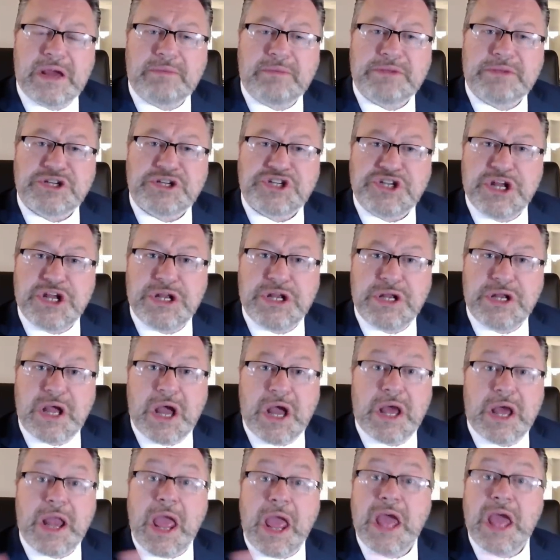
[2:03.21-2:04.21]
of machine
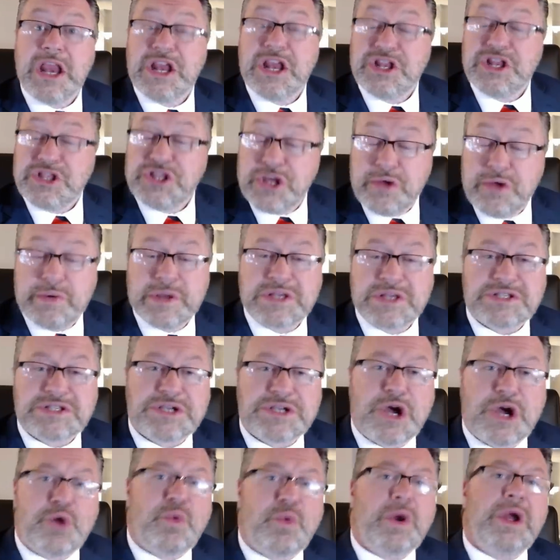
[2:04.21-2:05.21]
gun and in doing
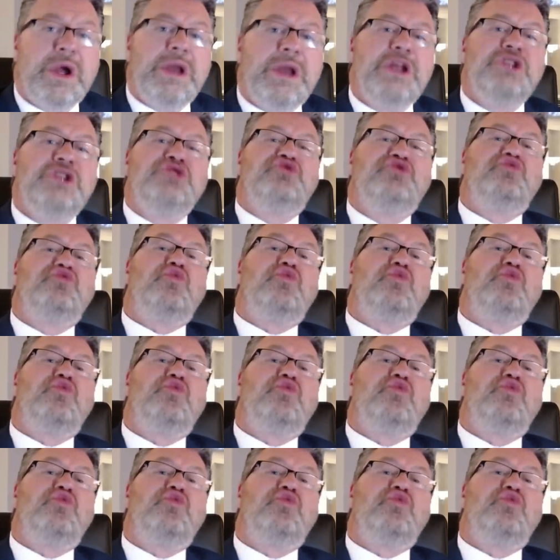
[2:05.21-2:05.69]
so we're going to